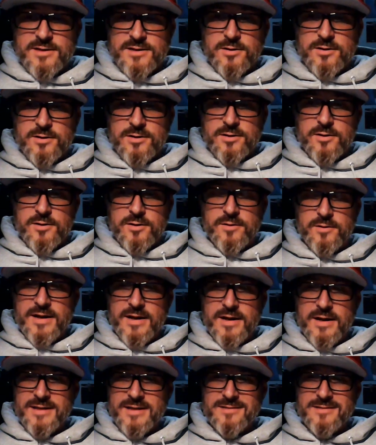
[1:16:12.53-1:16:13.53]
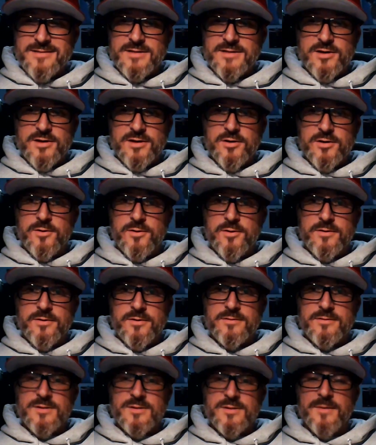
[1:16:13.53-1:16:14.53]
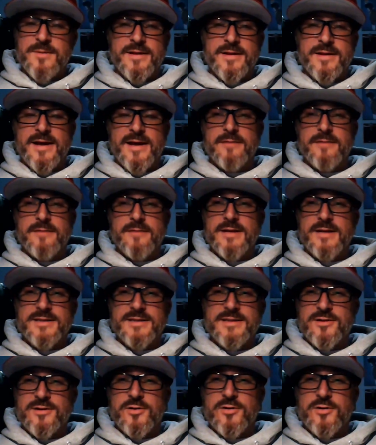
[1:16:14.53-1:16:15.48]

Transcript: Not Cerakote. I guess Cerakoted, something like that.